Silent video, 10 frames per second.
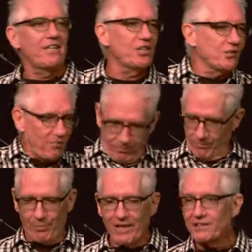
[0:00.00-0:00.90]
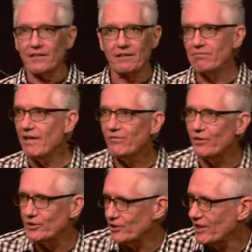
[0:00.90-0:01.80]
just basically read
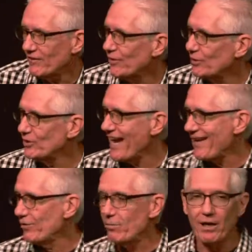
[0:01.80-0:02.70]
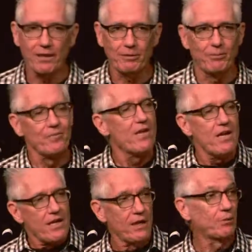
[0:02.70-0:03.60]
verses out of an old tattered Bible.
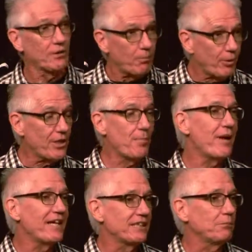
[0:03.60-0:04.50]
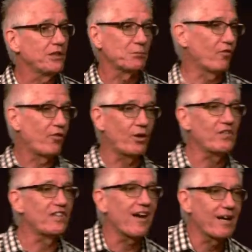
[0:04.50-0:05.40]
And it was pretty amazing because before he
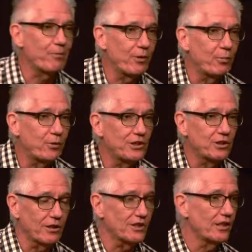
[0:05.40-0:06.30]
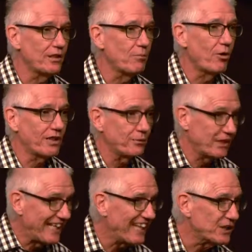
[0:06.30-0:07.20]
even got up there and preached on Sunday morning, he was a
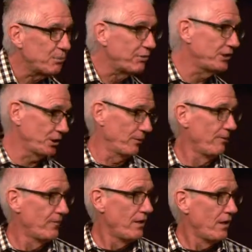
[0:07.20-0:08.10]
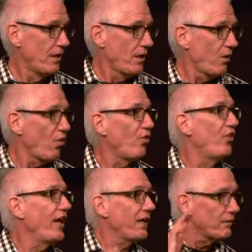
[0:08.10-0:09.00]
guest preacher.
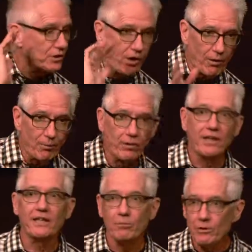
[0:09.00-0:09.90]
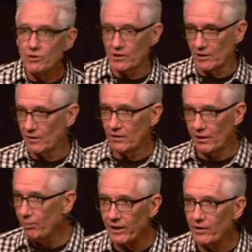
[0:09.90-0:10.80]
They started playing the music and they are
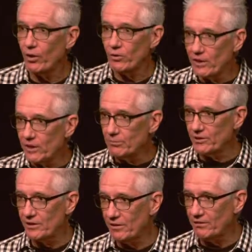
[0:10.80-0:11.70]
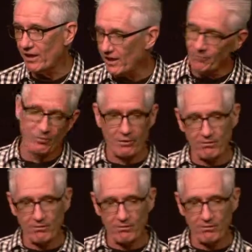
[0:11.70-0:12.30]
playing the old hymns, you know. I come from a